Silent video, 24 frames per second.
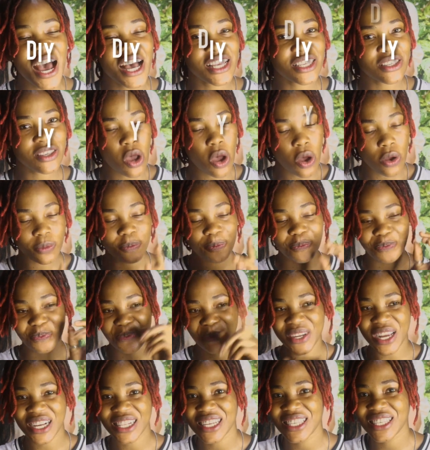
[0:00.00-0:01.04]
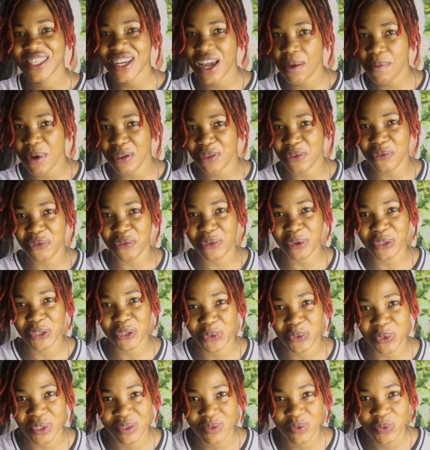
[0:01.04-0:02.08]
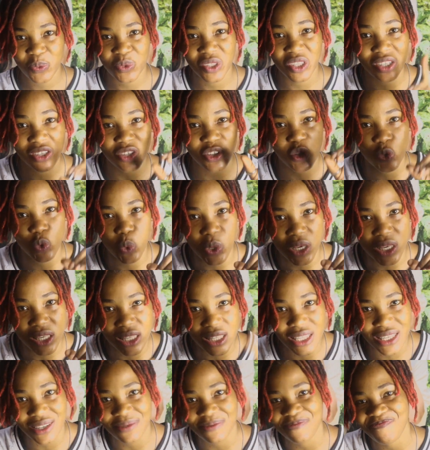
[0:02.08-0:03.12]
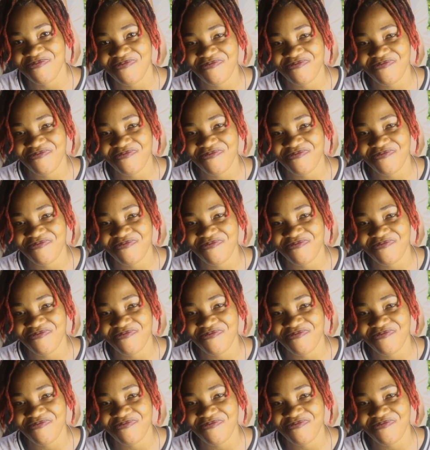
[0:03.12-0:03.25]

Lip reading: So let's talk about the first one, which is twist.